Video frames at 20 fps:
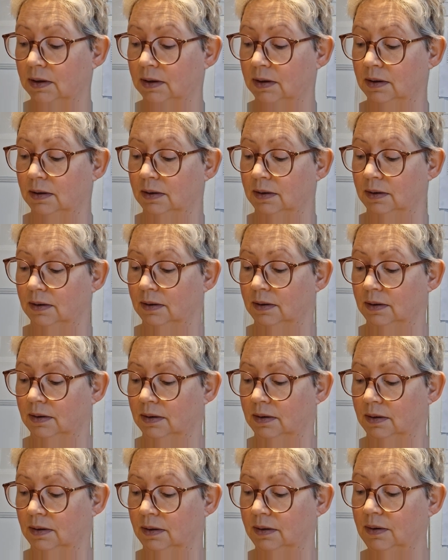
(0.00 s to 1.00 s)
I
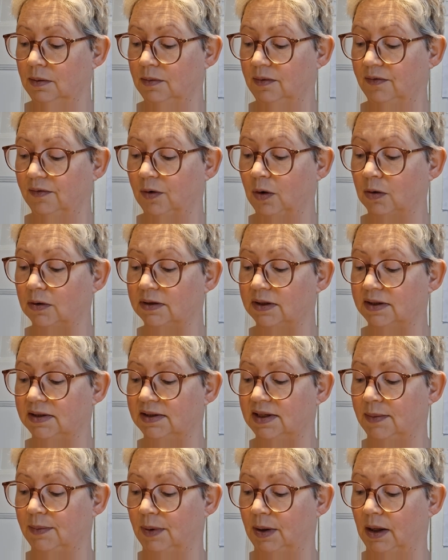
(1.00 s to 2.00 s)
think we've got a
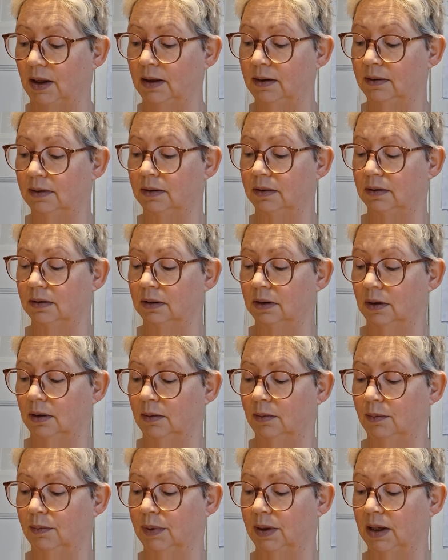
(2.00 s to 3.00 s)
dibber,
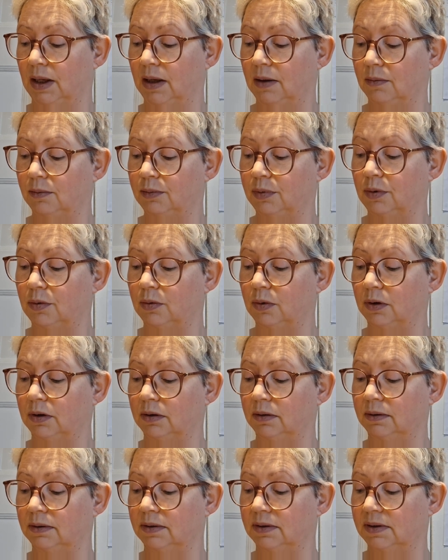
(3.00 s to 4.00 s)
but I'll put
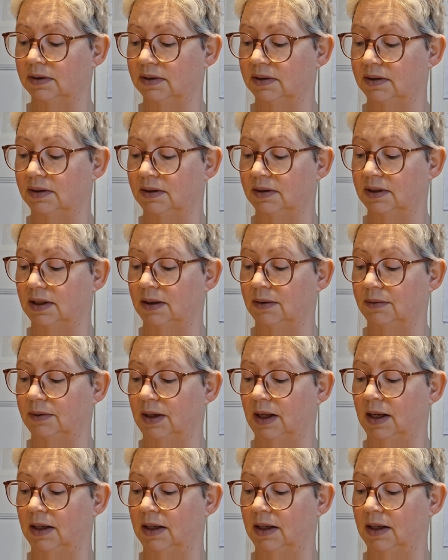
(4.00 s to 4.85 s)
one down